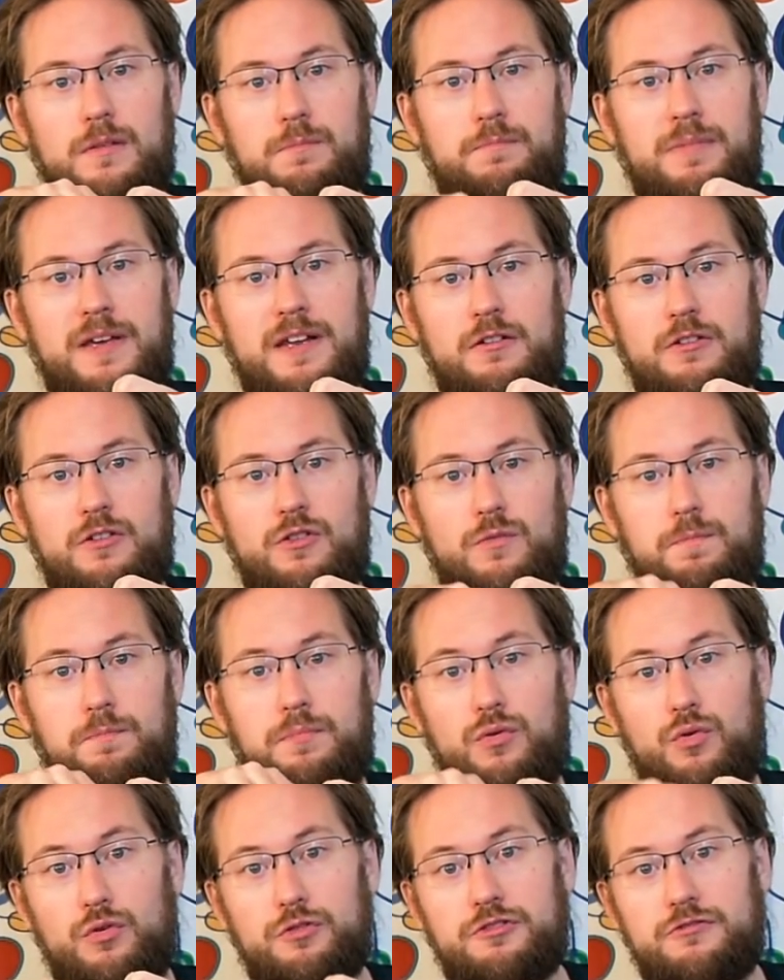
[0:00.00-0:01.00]
better your
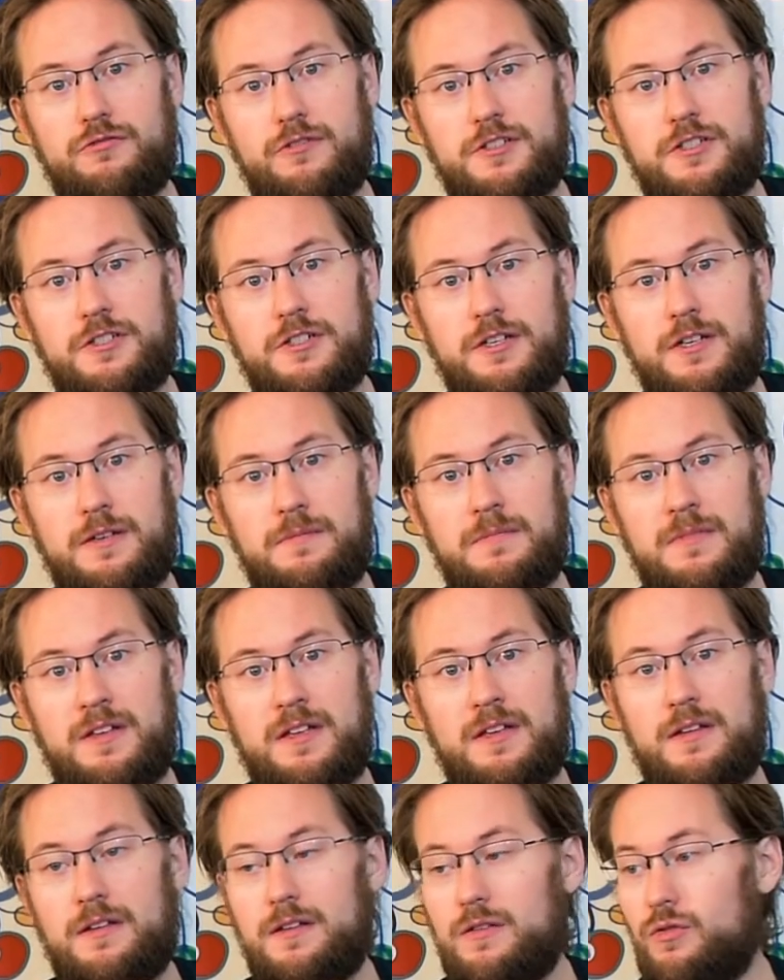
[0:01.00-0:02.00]
portraiture,
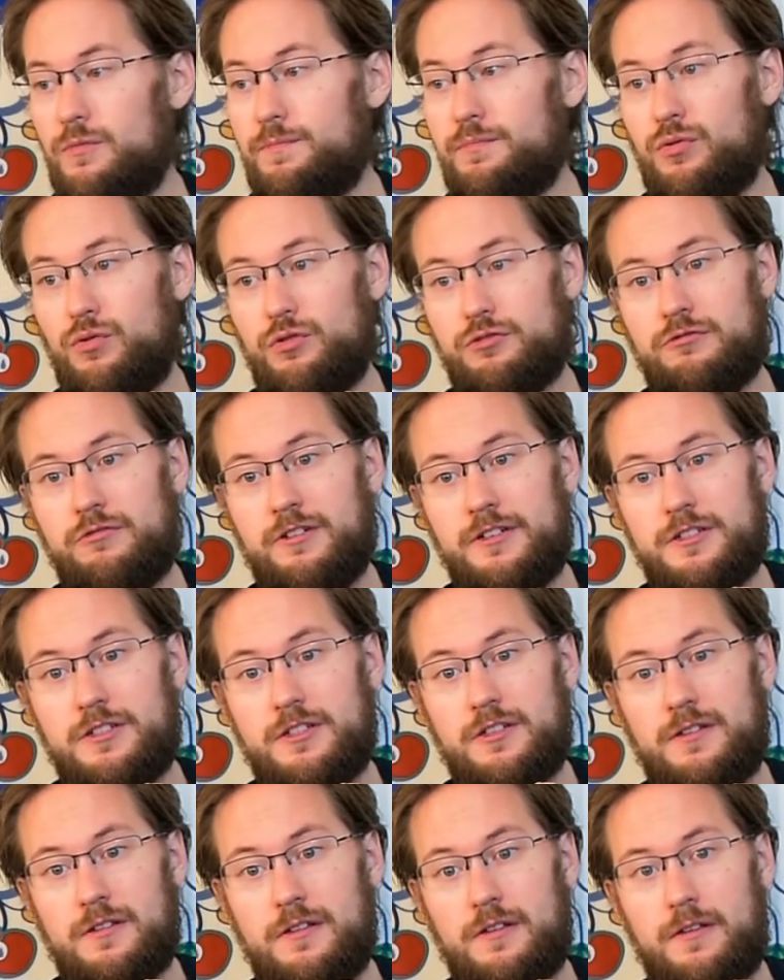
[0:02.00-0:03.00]
or portrait
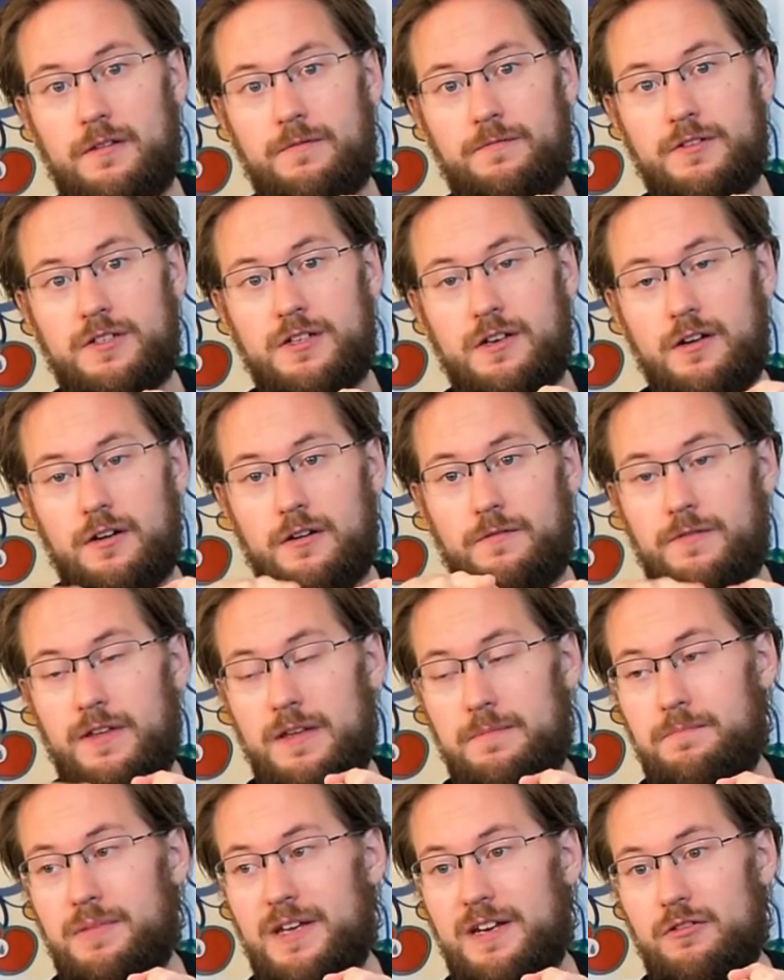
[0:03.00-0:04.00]

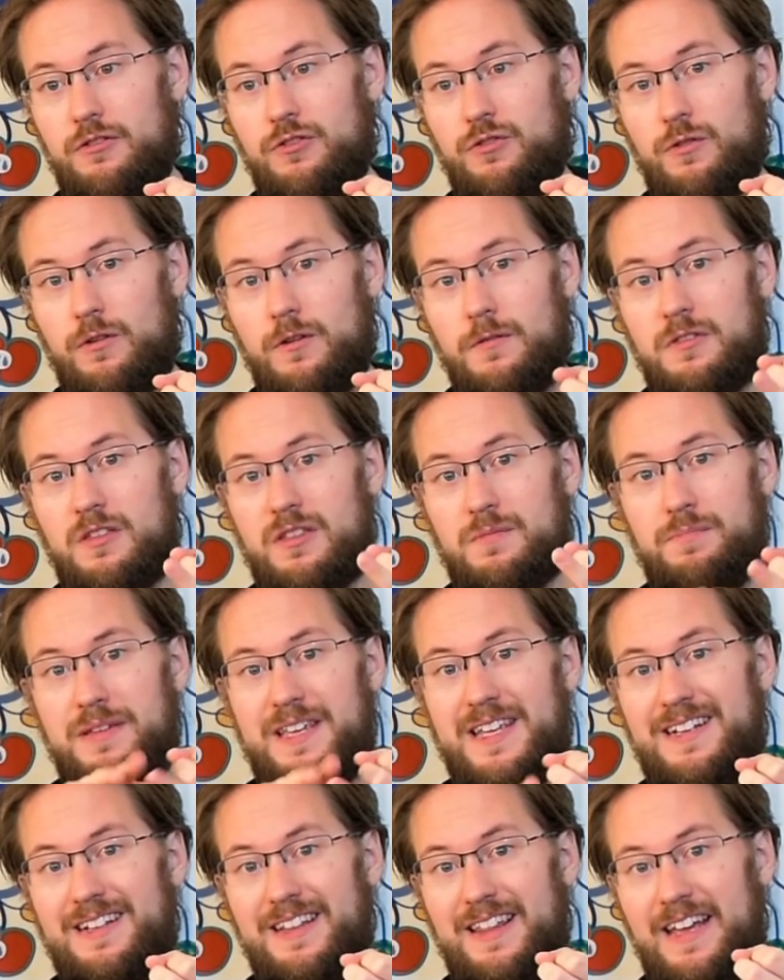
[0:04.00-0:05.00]
photography, better your
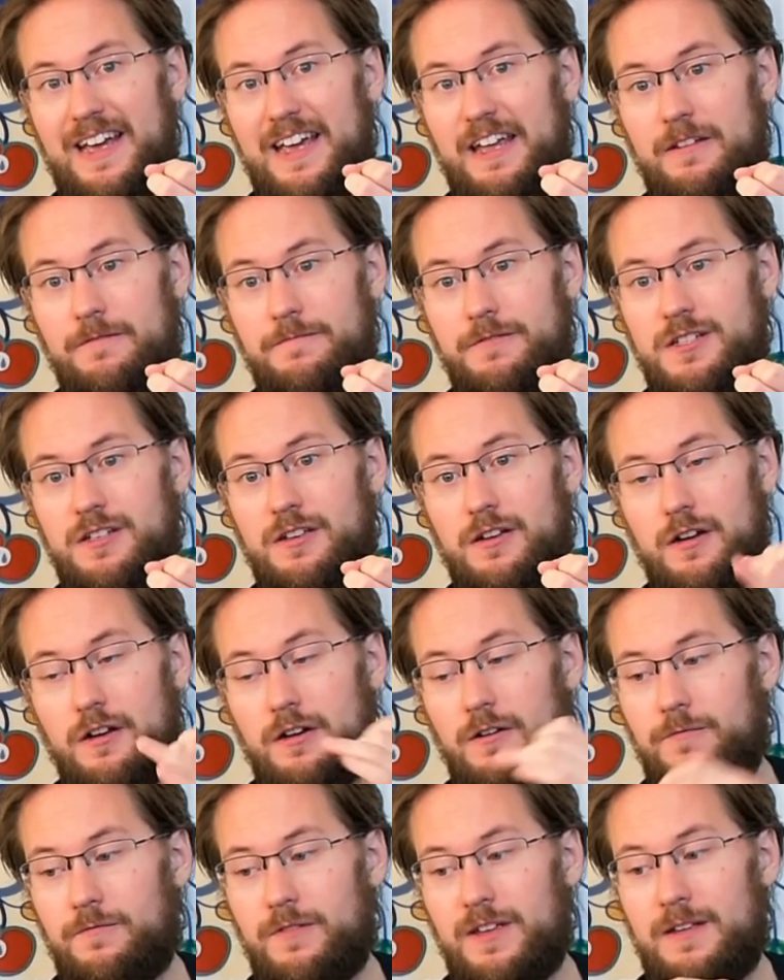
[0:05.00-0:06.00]
speed light
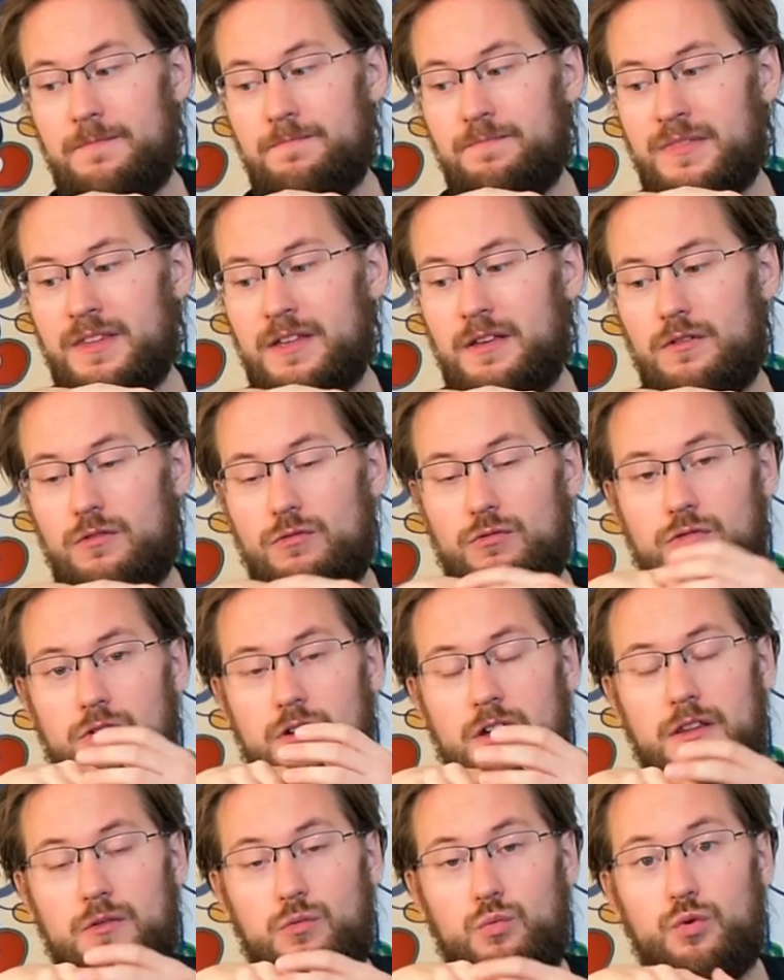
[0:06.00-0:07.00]
photography, or
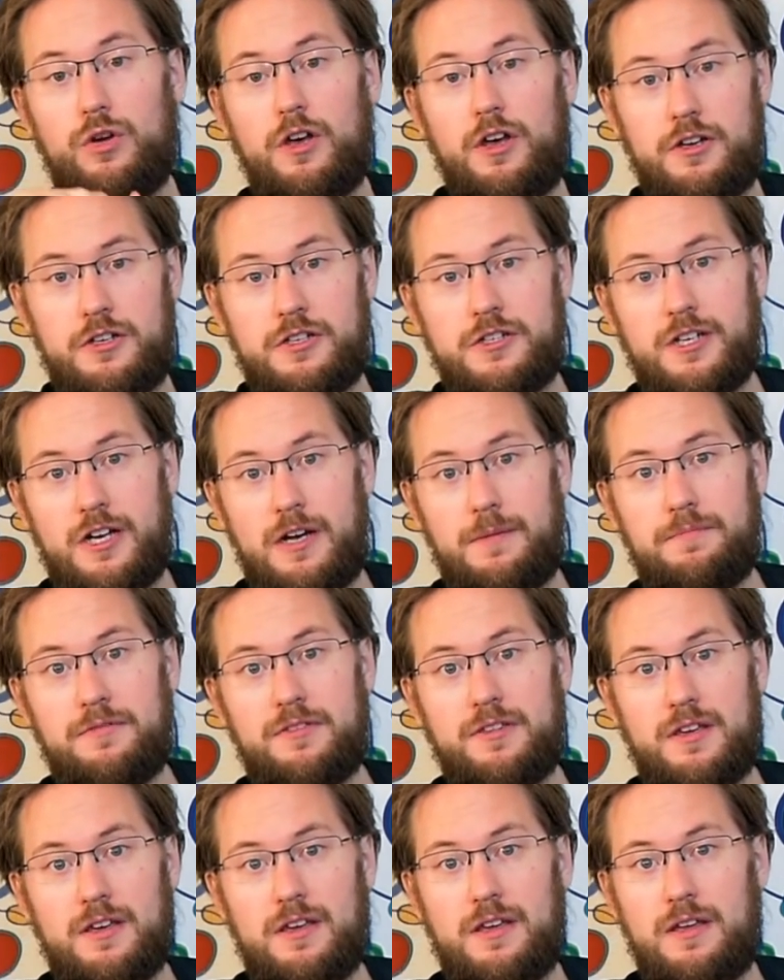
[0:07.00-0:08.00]
rather
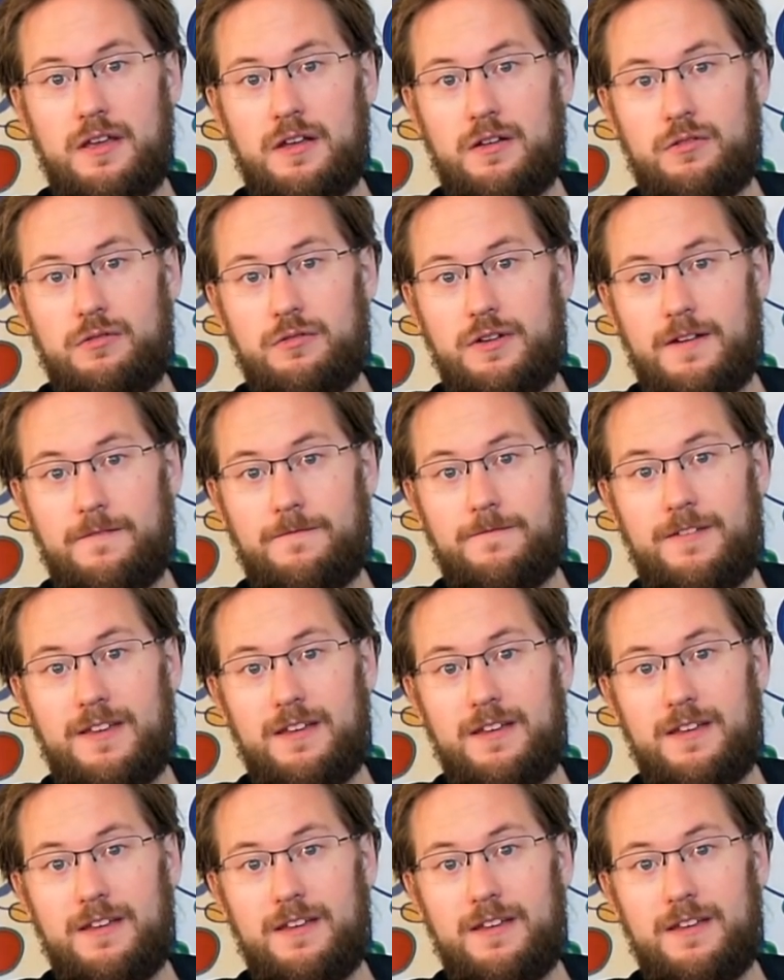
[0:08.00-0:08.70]
workshops including